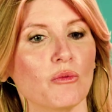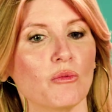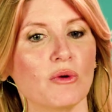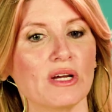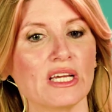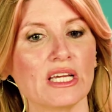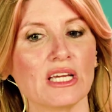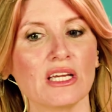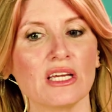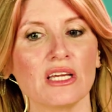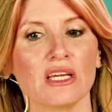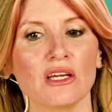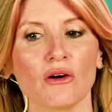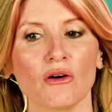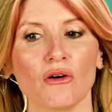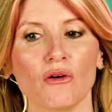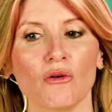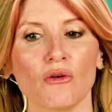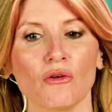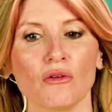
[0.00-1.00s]
We
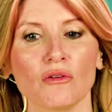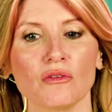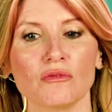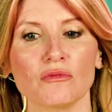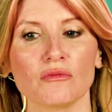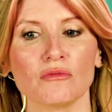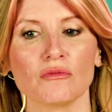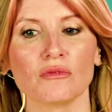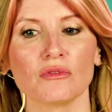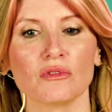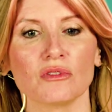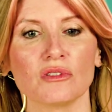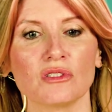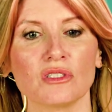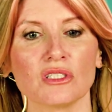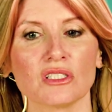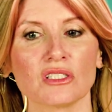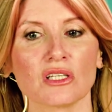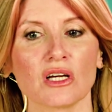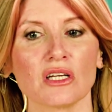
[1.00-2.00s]
all
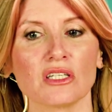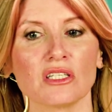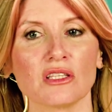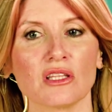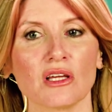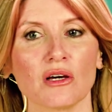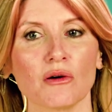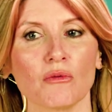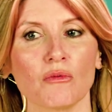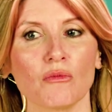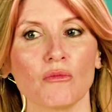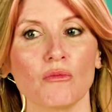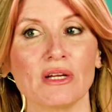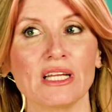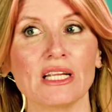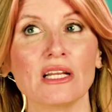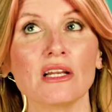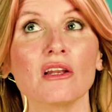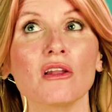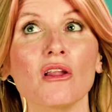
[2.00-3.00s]
decided that
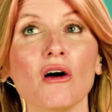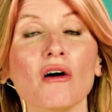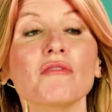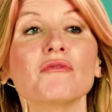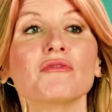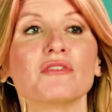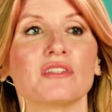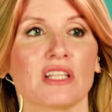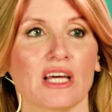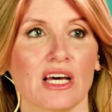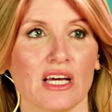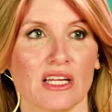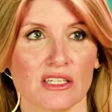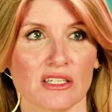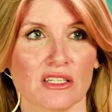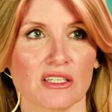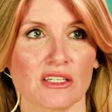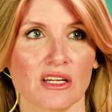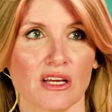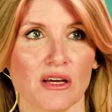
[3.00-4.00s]
we loved that
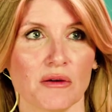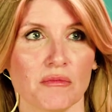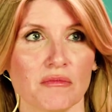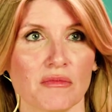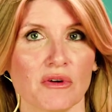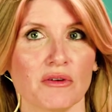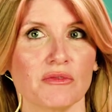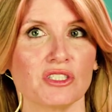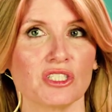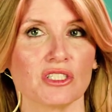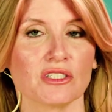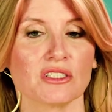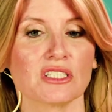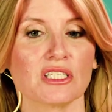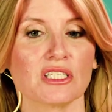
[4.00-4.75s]
um, original